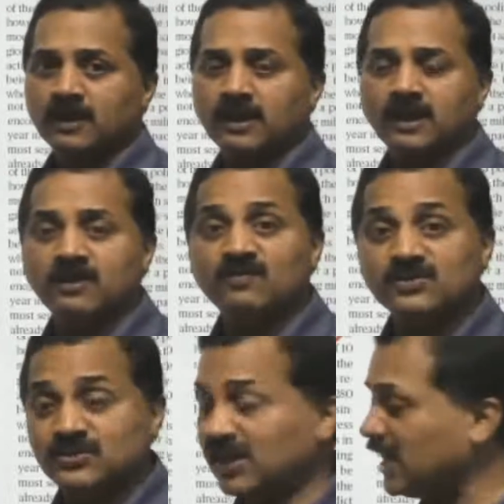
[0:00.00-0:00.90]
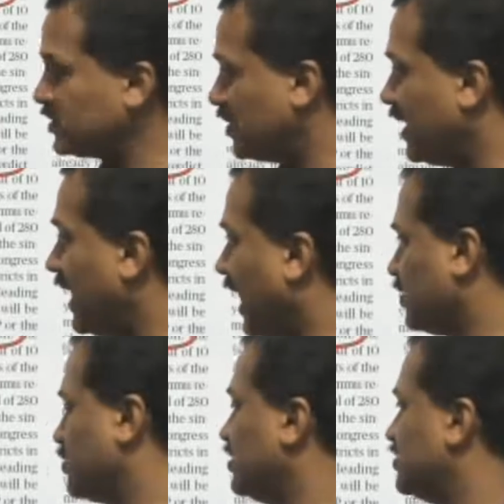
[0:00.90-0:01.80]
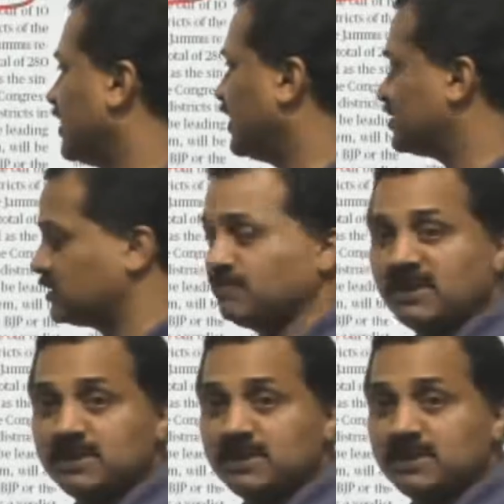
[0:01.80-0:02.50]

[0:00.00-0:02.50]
investigation and actions against many